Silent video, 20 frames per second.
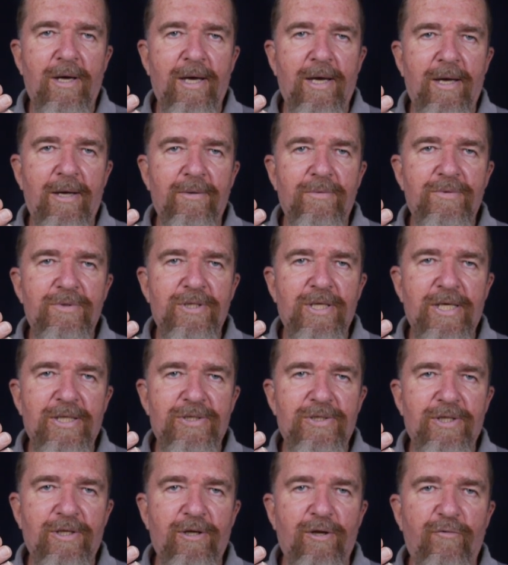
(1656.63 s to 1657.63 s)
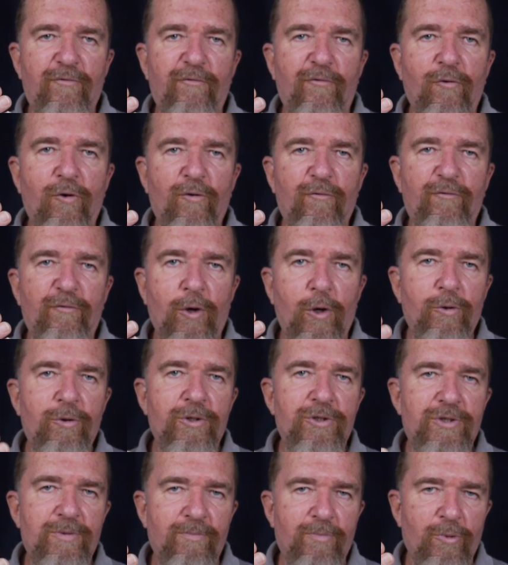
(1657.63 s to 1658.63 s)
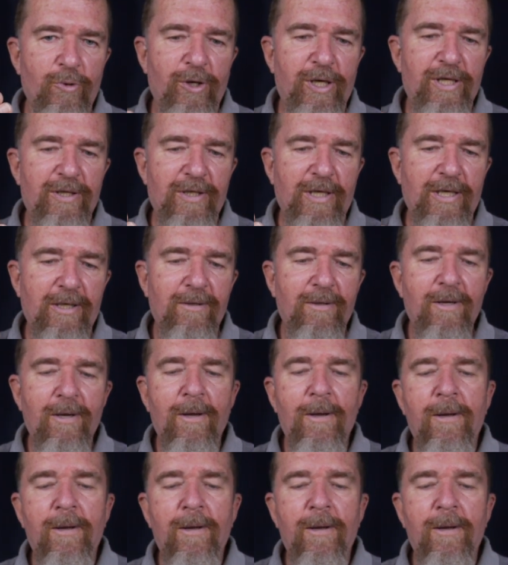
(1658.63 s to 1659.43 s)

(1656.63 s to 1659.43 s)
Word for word: I tested it for focus breathing.